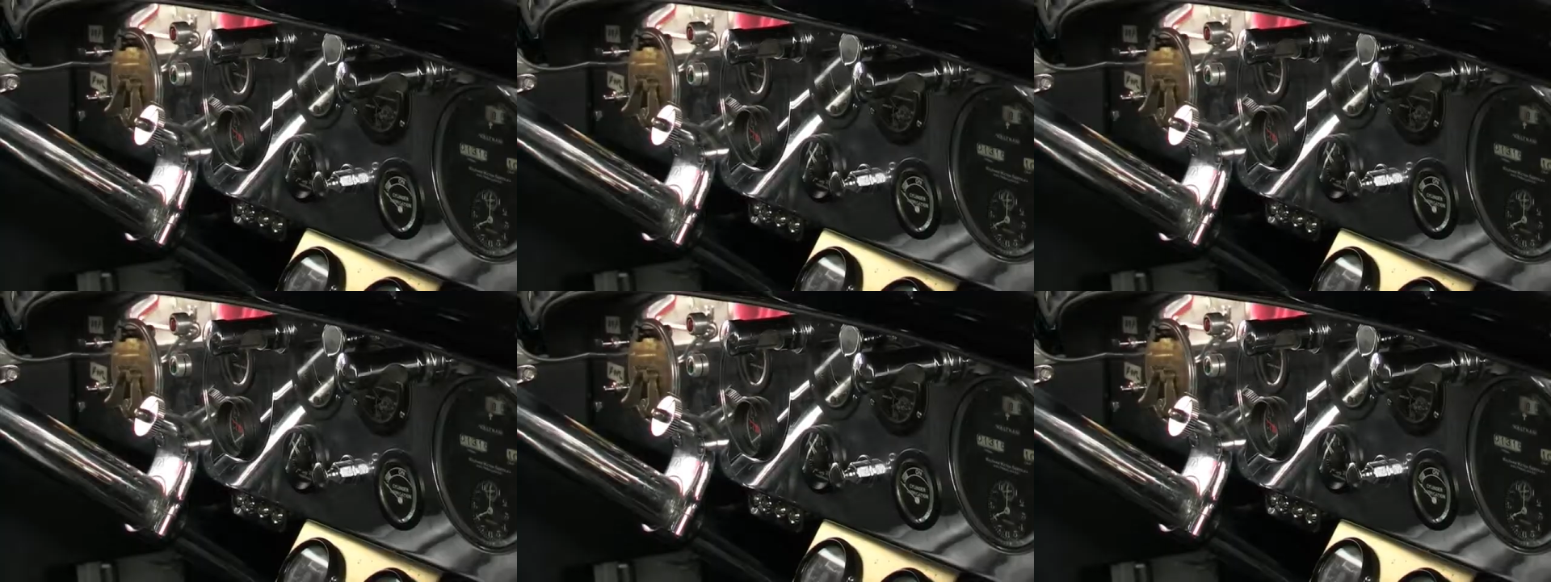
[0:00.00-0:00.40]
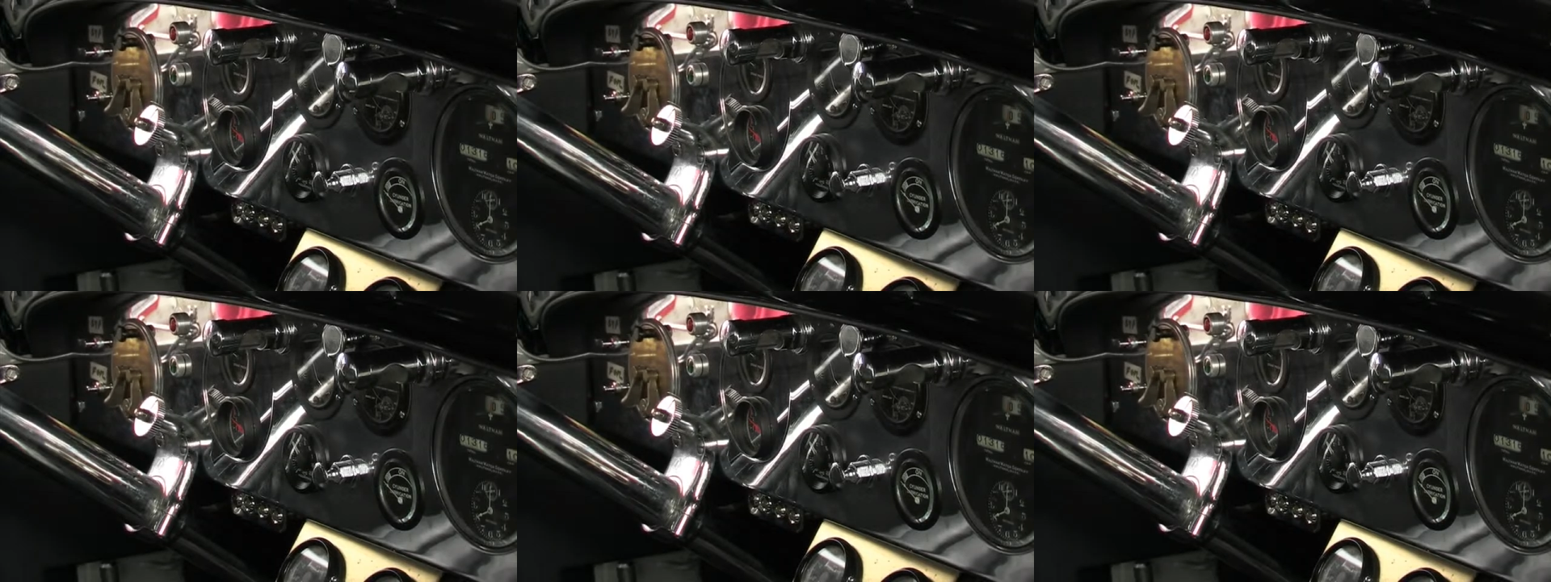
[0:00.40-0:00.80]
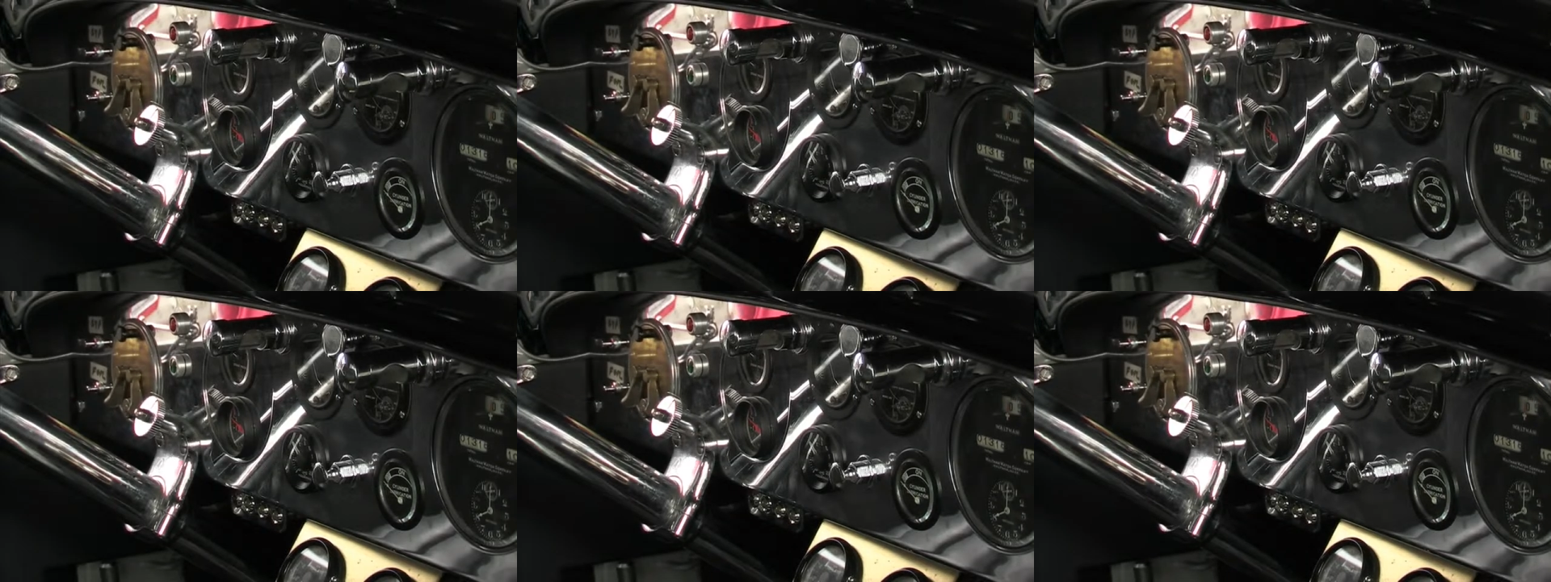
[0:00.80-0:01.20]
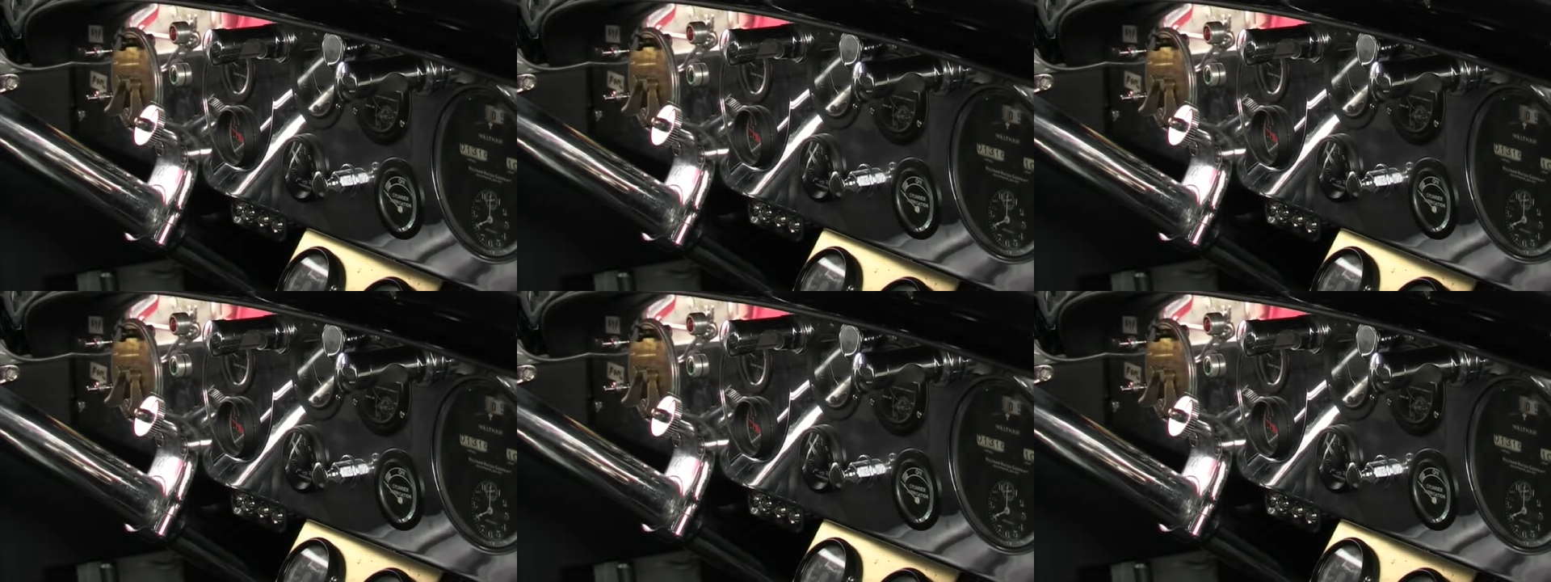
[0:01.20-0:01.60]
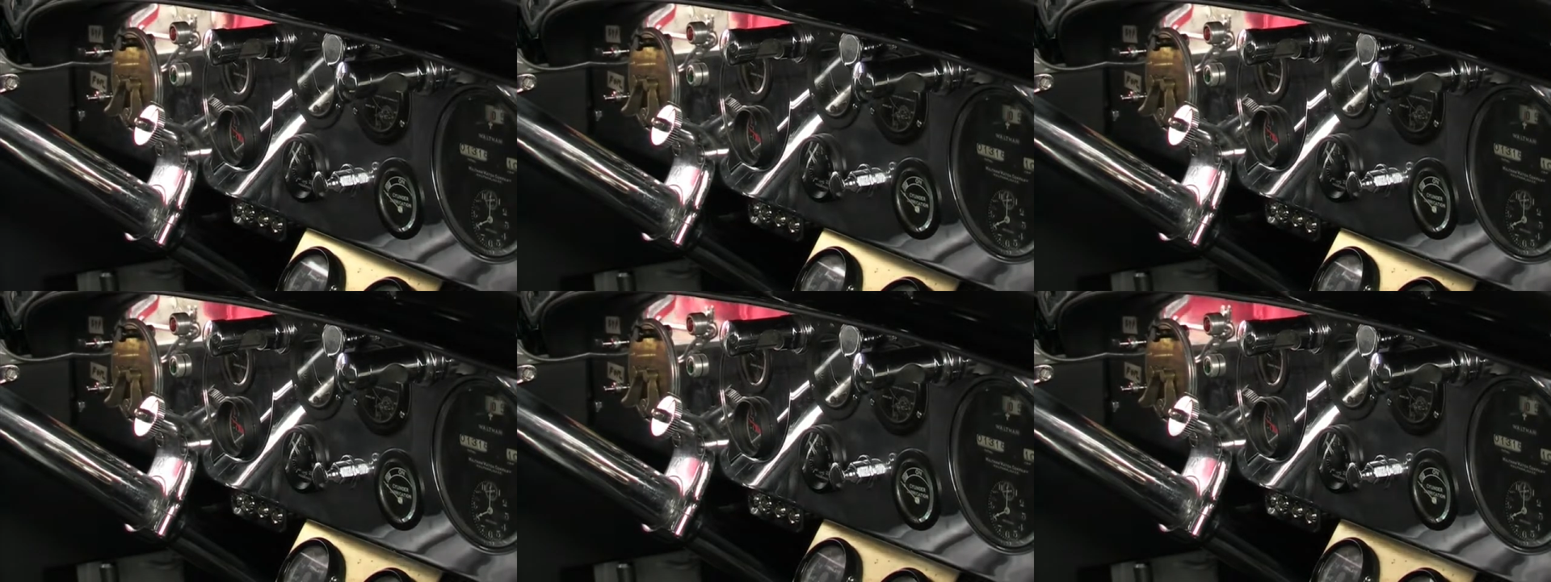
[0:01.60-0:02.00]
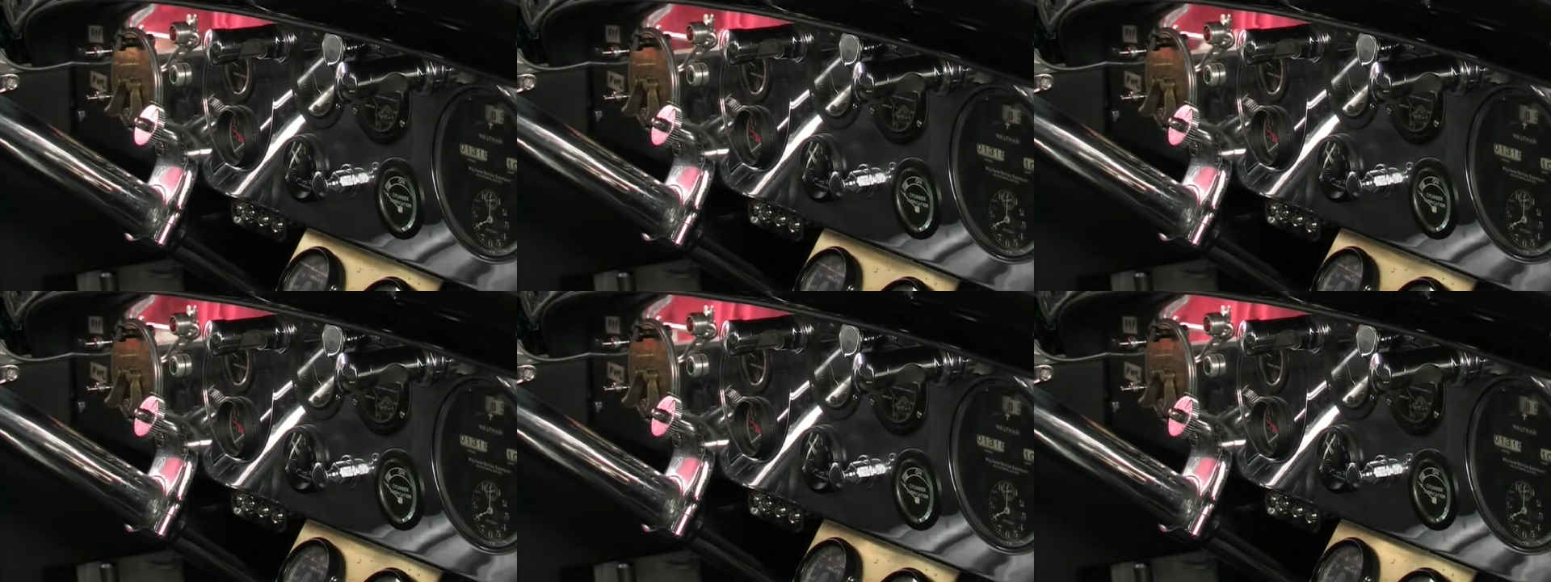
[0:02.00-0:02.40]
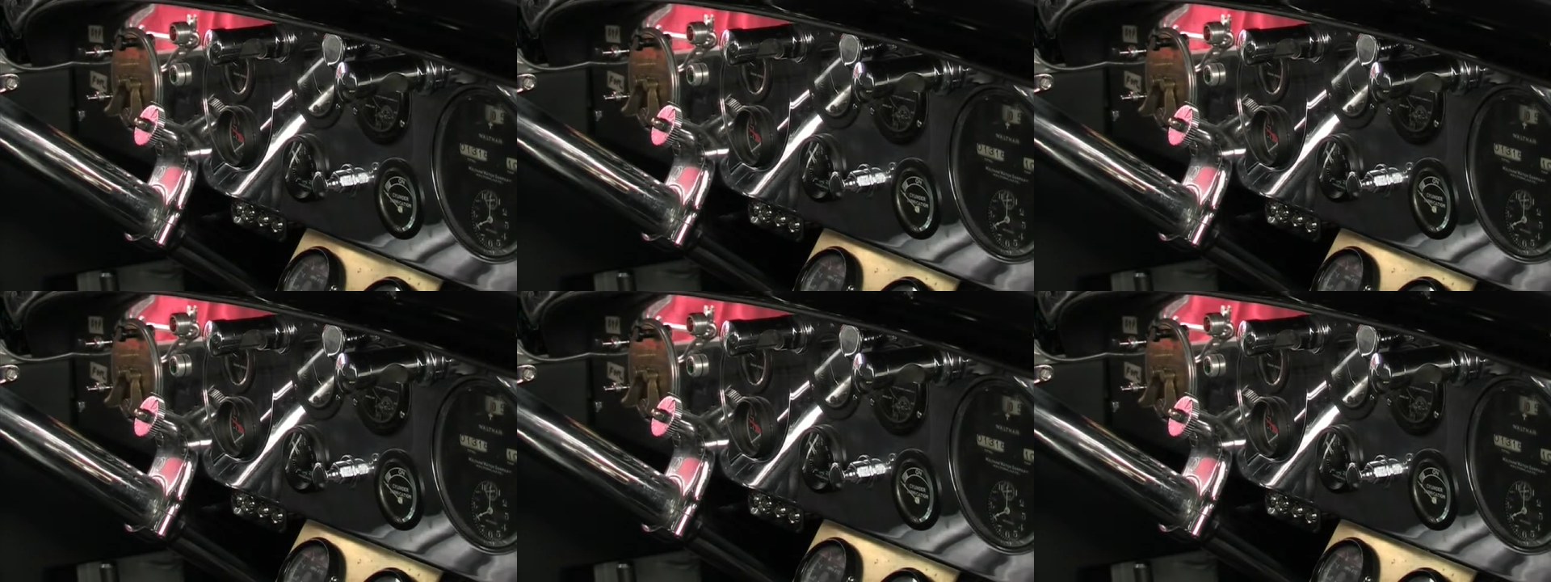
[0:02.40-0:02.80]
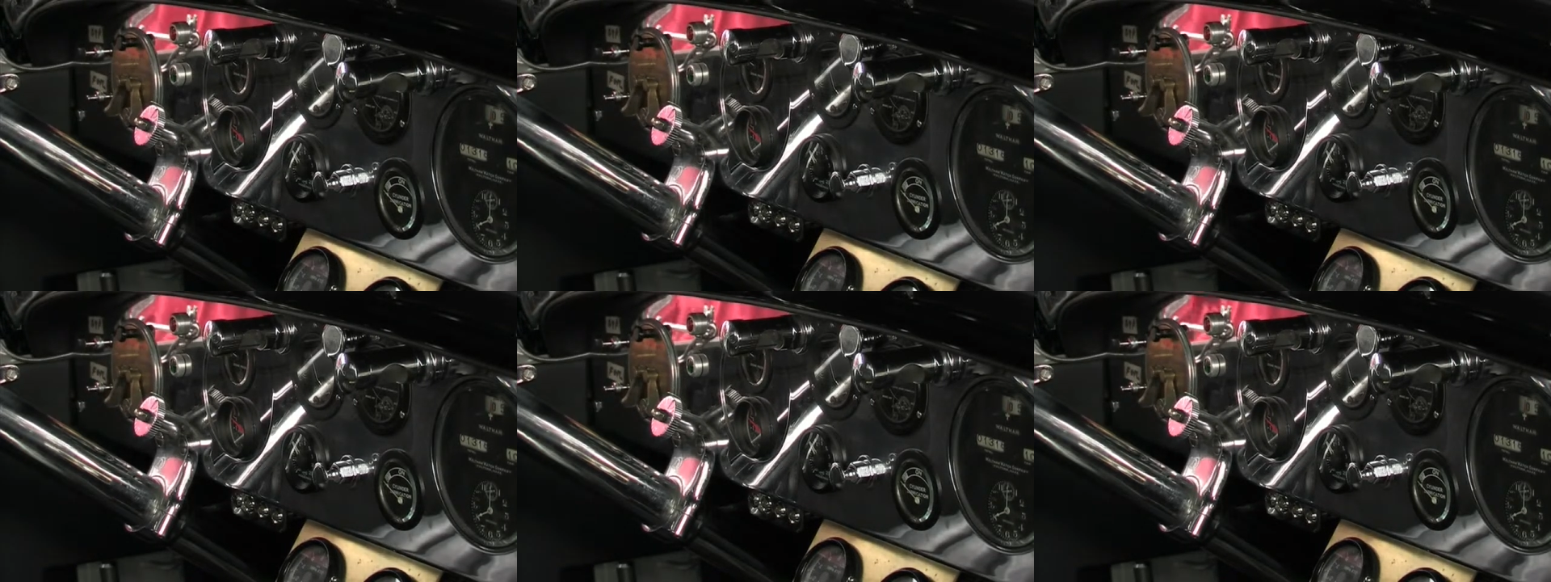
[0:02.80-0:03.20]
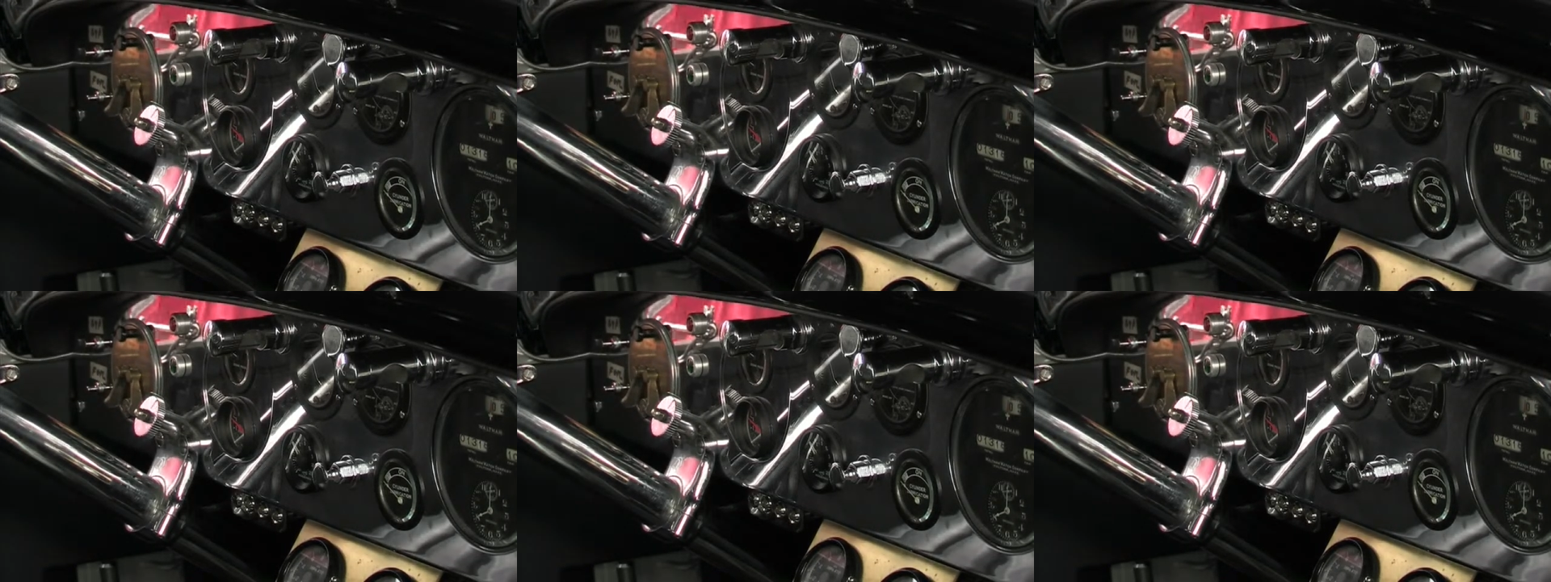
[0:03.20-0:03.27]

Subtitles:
[unreadable: no face in view]